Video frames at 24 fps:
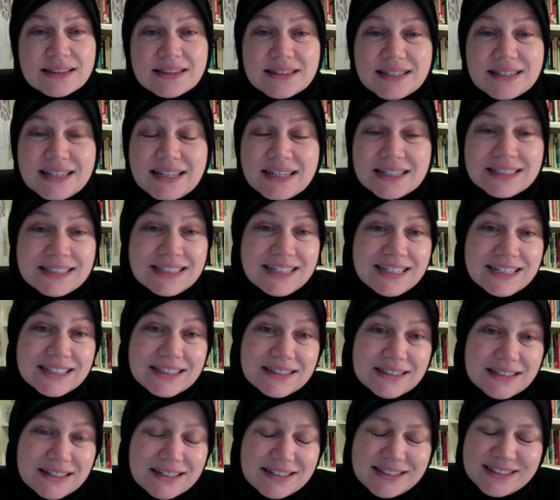Legacy
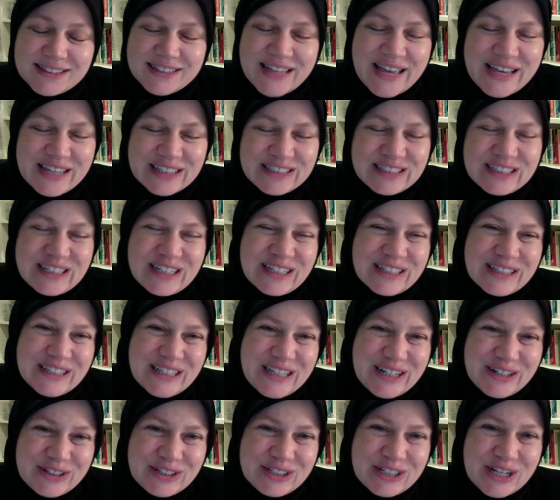and
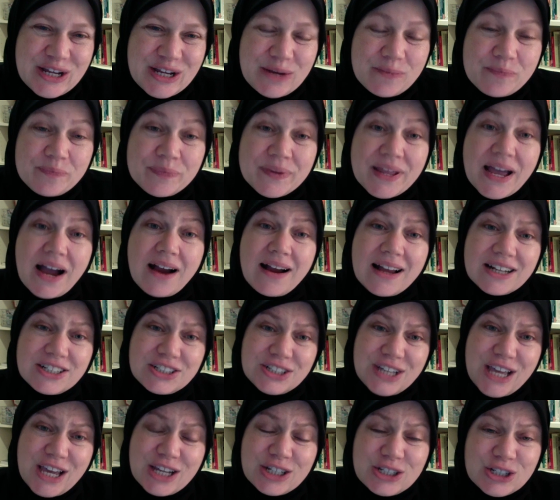Leadership, our
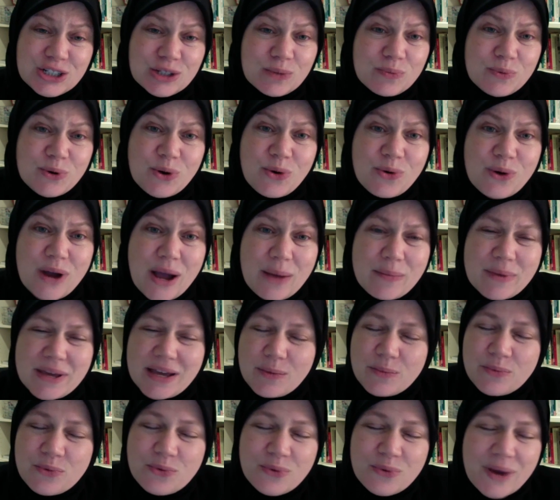educational programming,
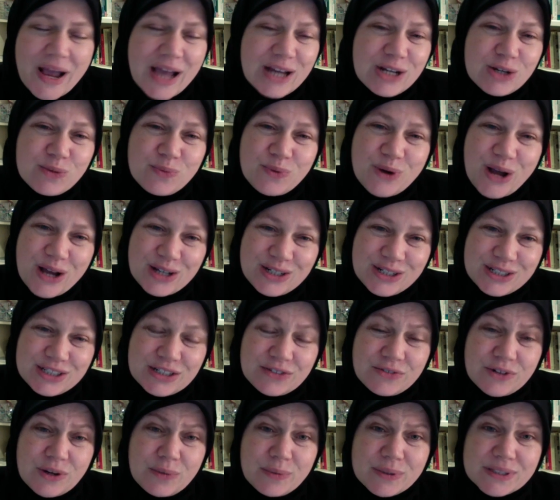a brand new project
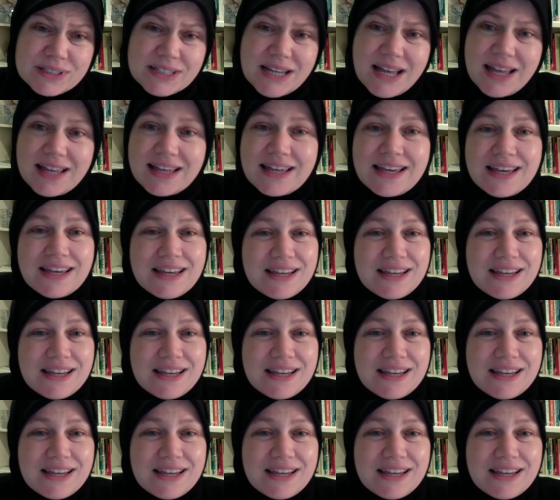of Rabata.